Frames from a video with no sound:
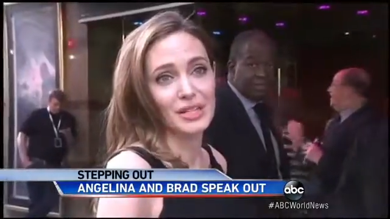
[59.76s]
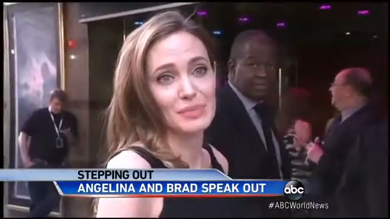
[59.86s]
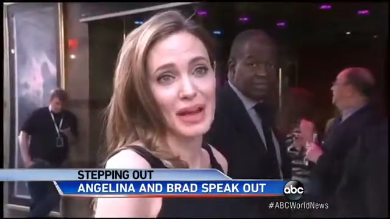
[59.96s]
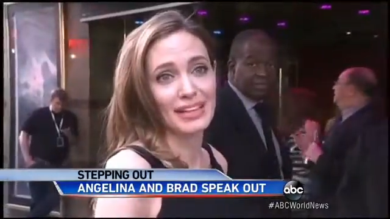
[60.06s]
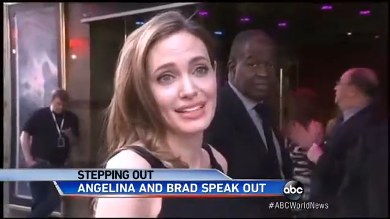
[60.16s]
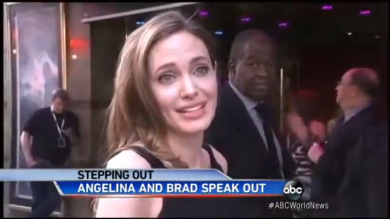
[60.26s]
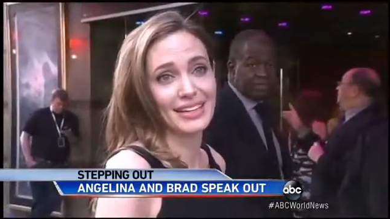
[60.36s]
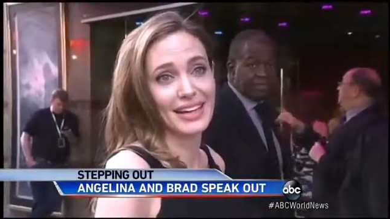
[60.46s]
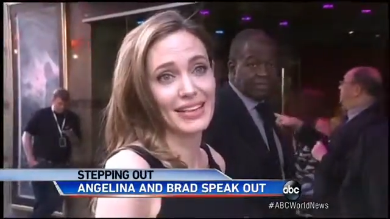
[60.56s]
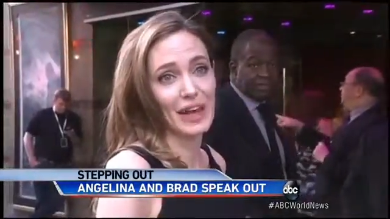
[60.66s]

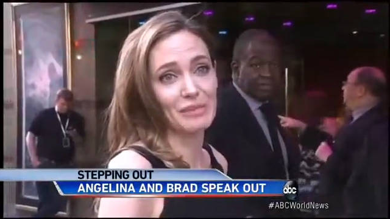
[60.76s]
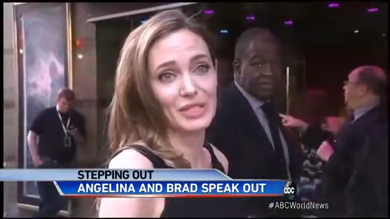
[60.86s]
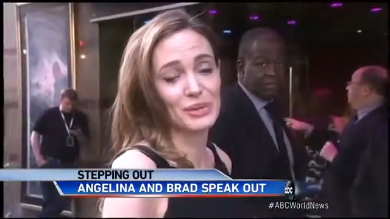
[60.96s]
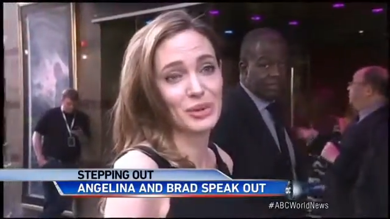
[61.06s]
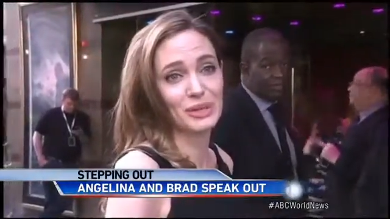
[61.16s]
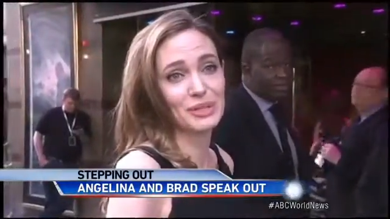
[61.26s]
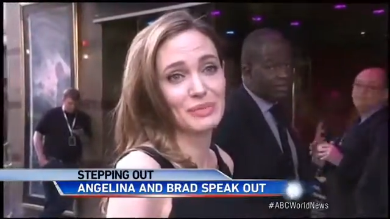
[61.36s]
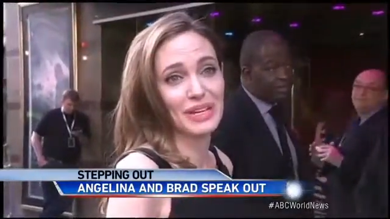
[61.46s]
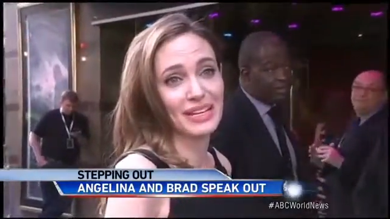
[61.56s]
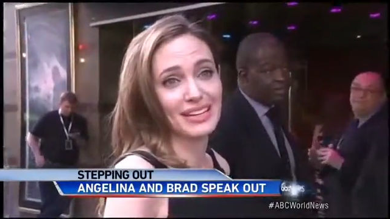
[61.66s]
Speaker 1: expanded, and, and that means the world
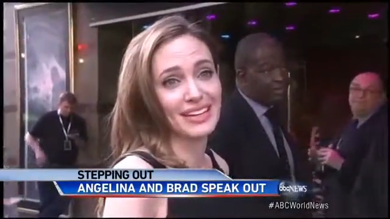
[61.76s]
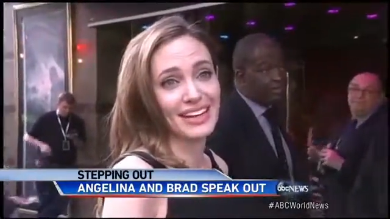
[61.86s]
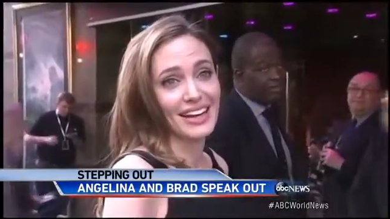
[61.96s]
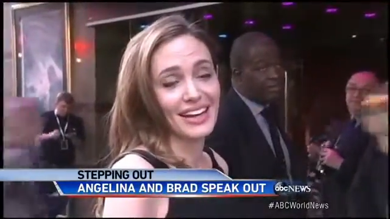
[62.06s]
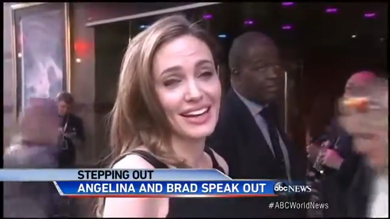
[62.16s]
to me. And,